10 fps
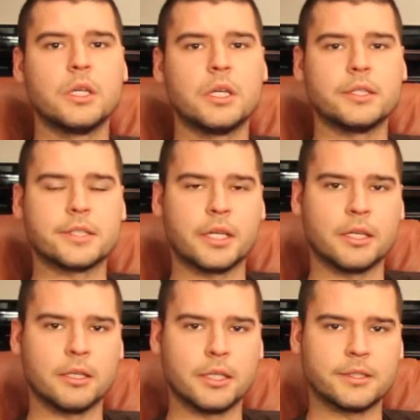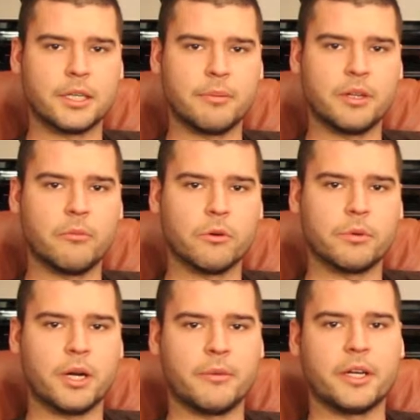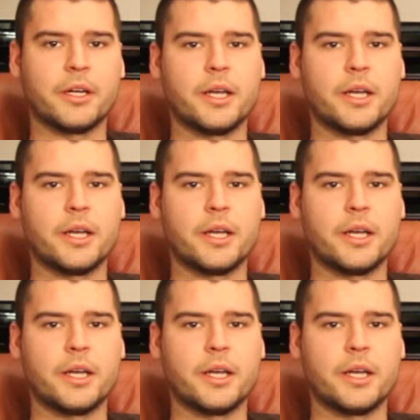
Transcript: is gonna be the more prominent